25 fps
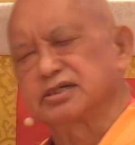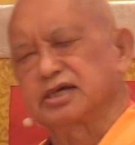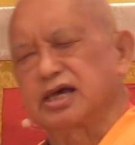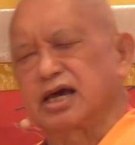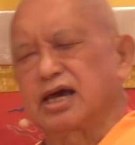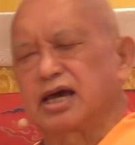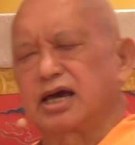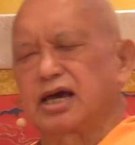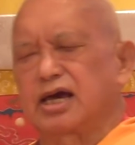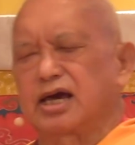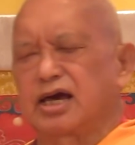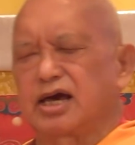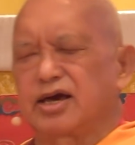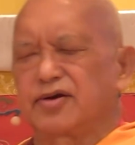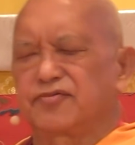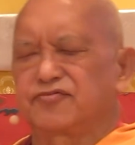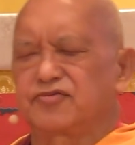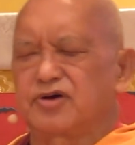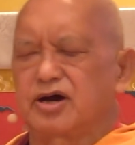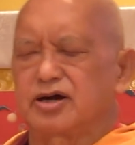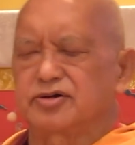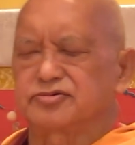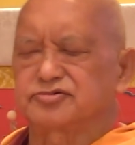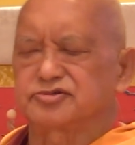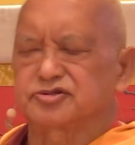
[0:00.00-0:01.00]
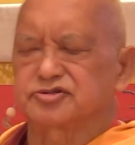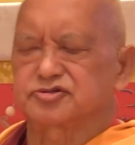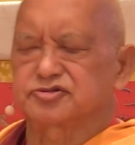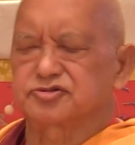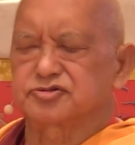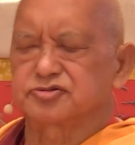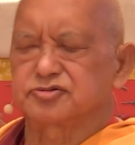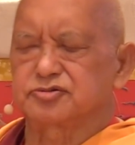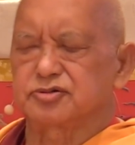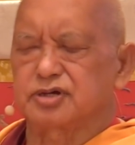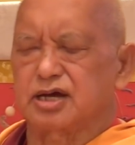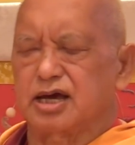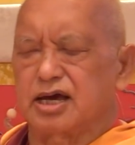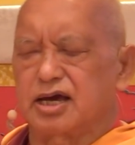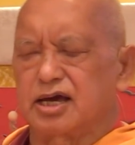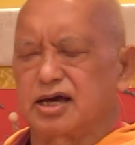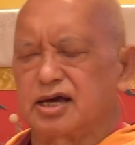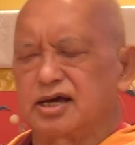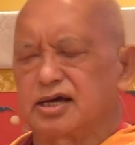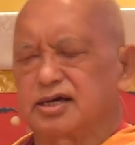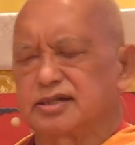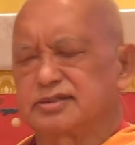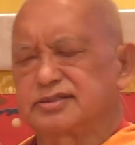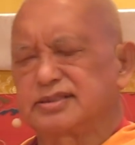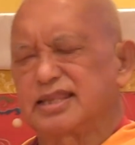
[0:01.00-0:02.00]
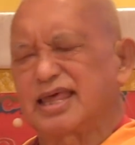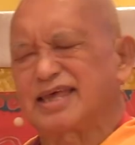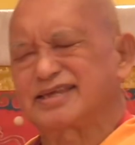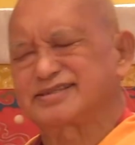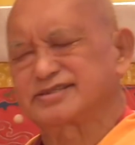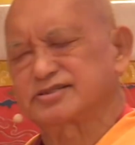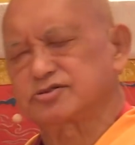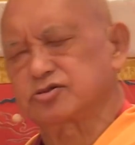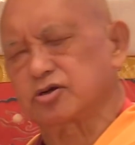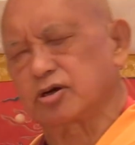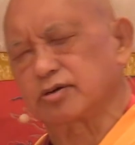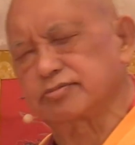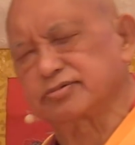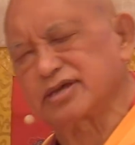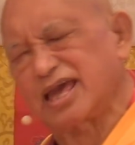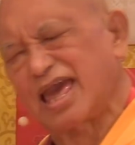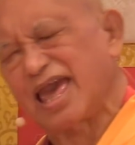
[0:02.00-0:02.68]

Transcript: I found two nests of